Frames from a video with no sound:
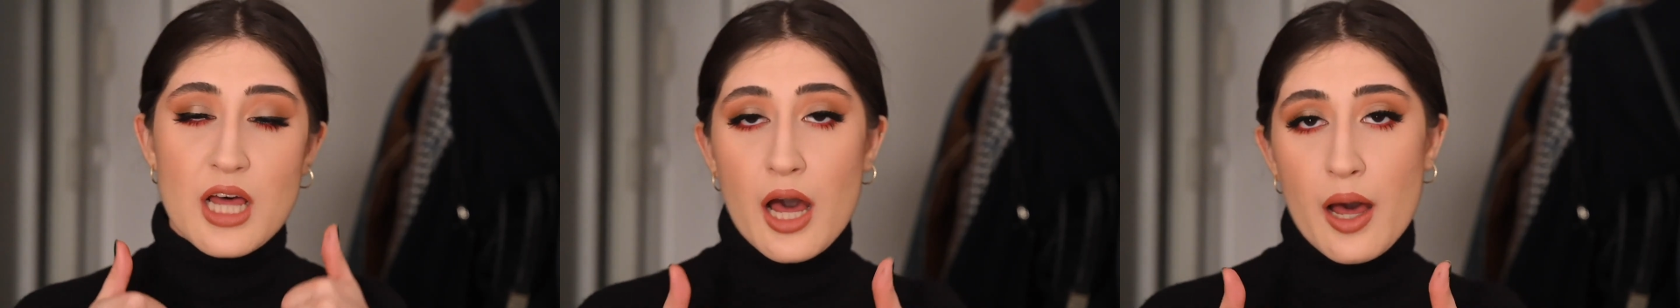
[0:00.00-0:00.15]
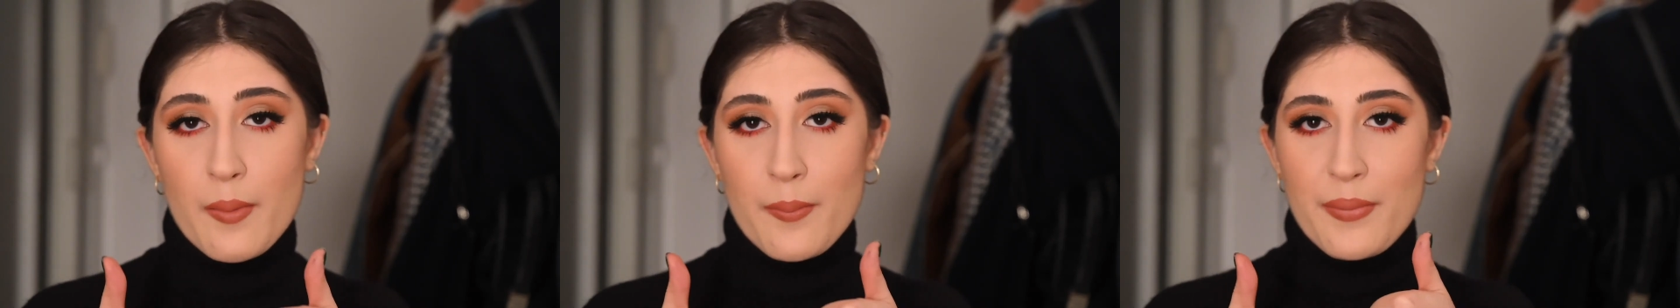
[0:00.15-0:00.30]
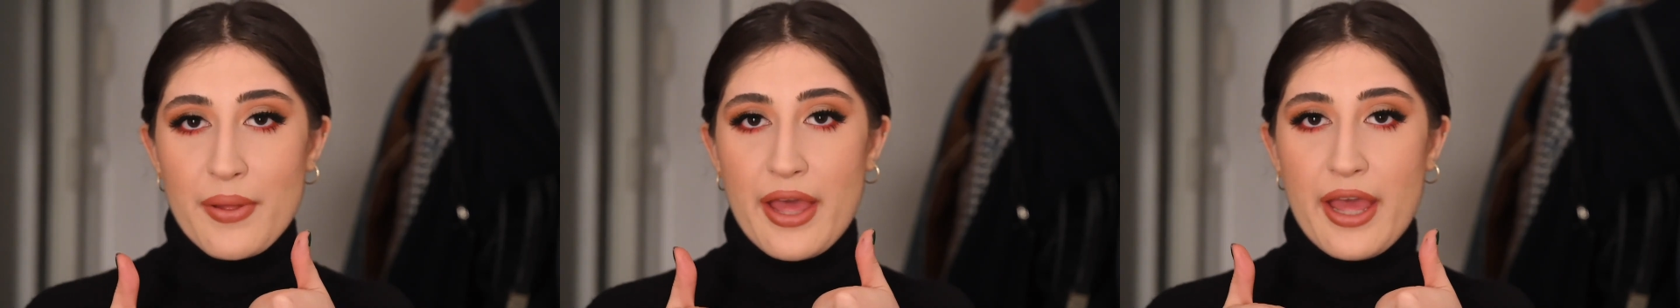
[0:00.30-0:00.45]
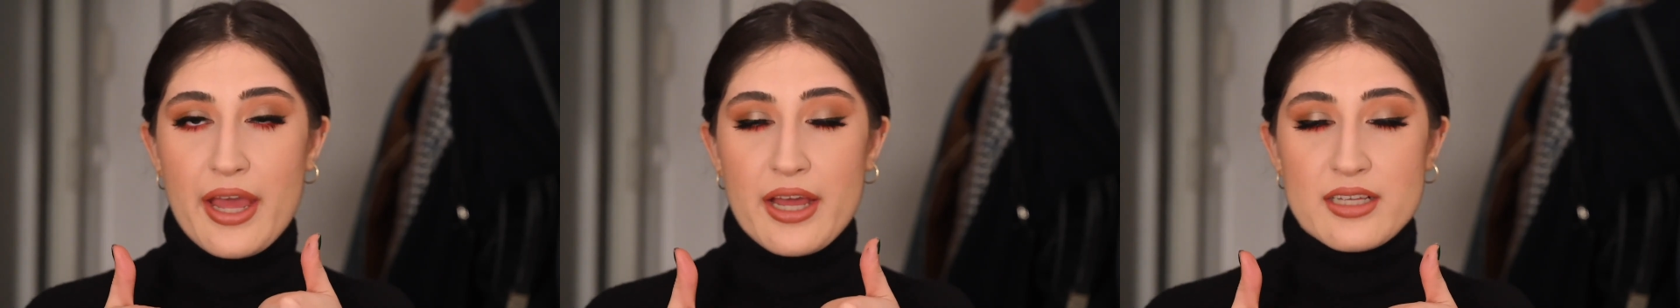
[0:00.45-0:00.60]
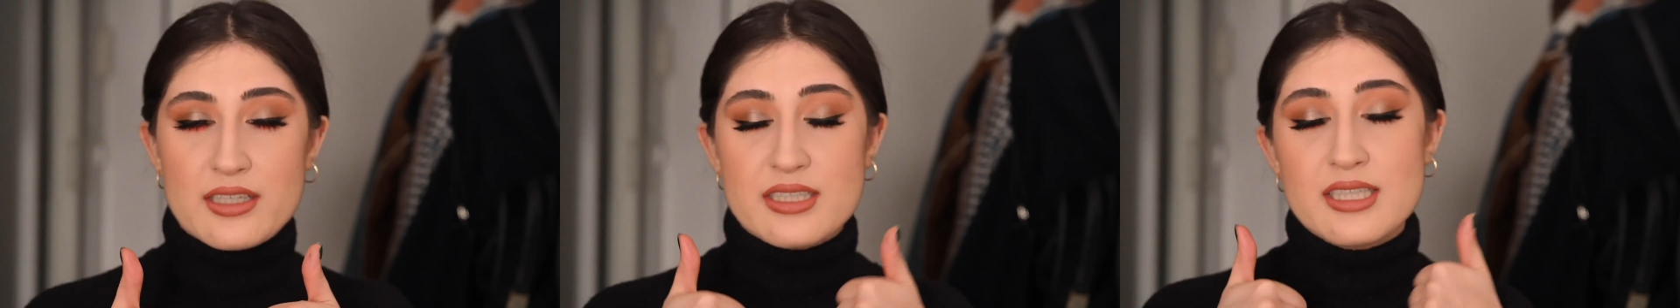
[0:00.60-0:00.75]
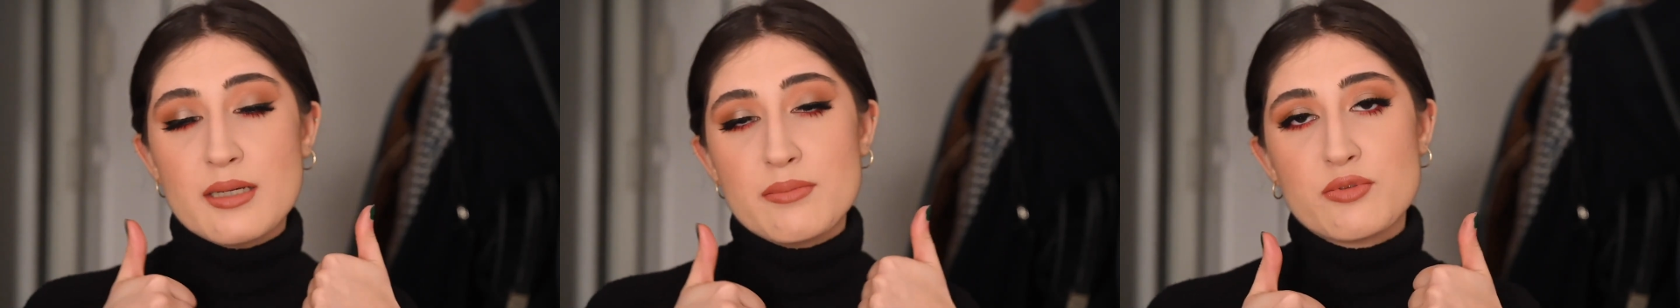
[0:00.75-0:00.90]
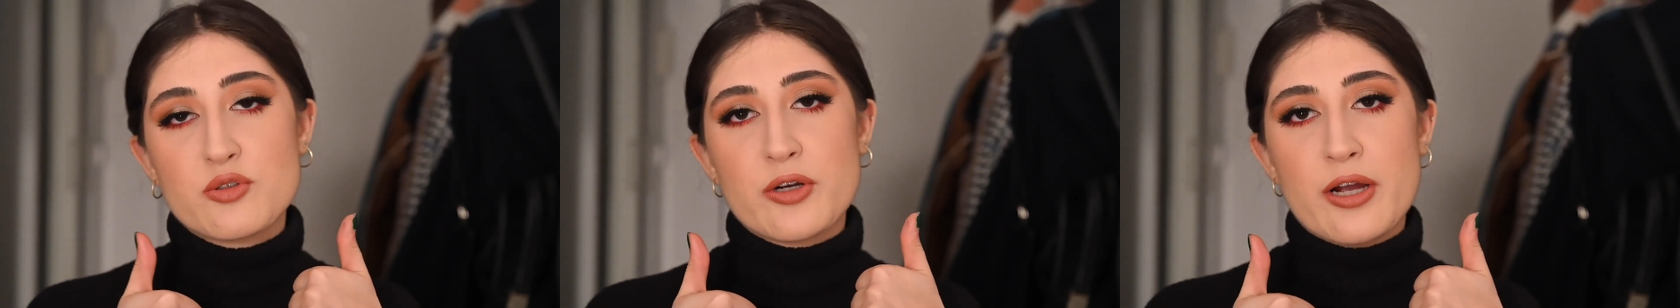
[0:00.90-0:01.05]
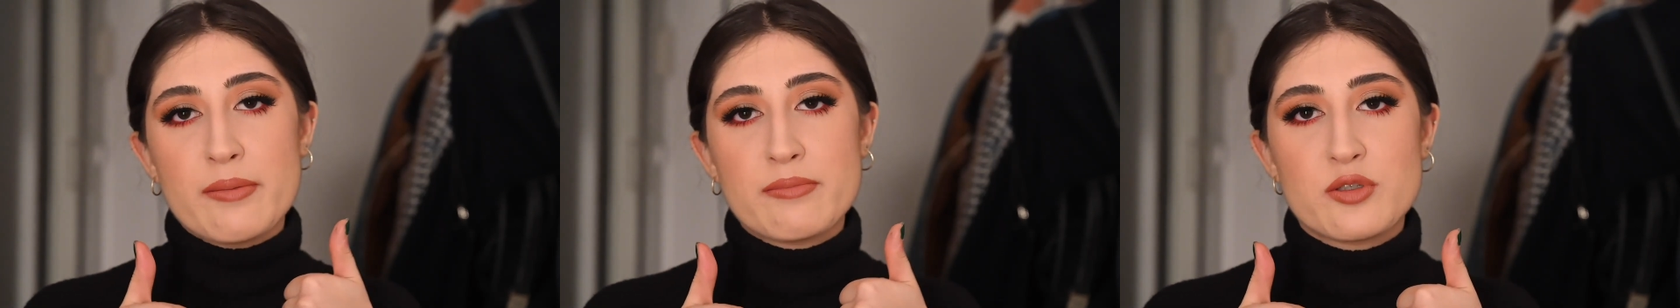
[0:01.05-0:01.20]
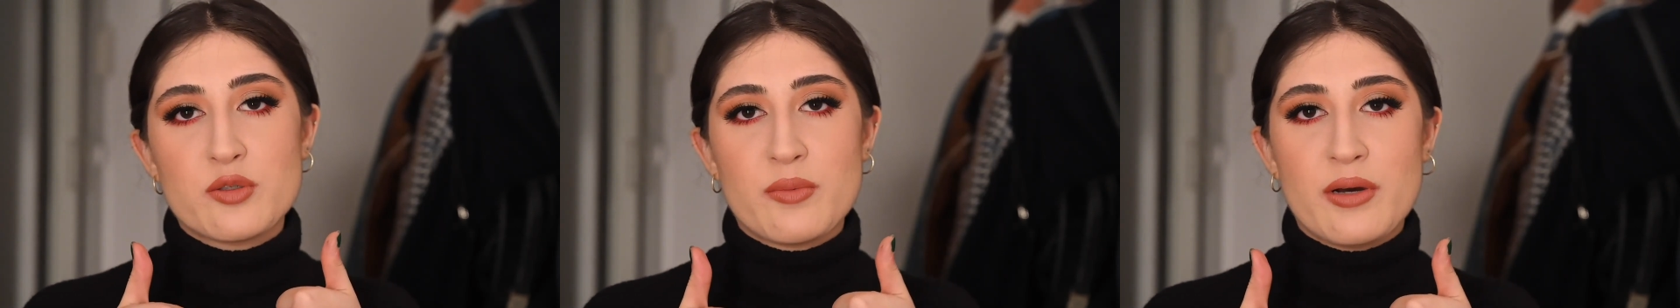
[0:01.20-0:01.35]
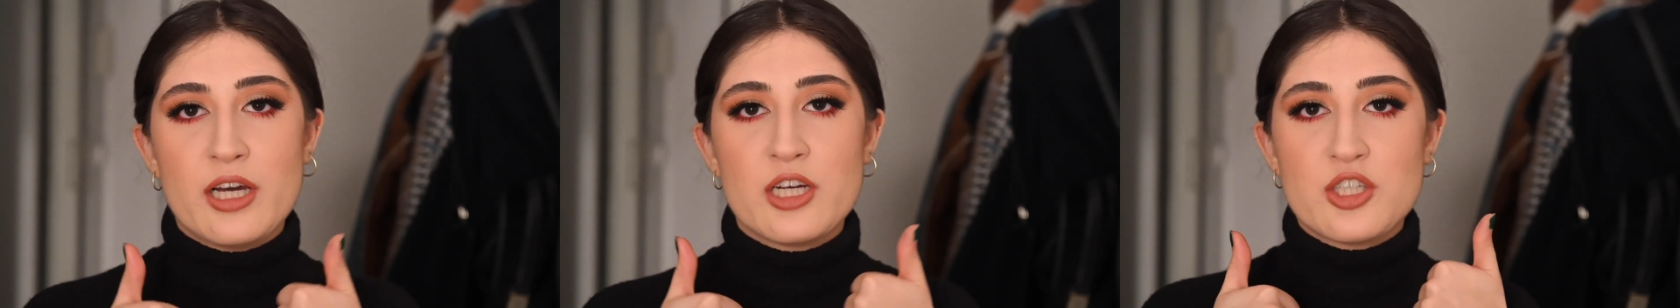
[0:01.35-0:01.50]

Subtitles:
up and subscribe to my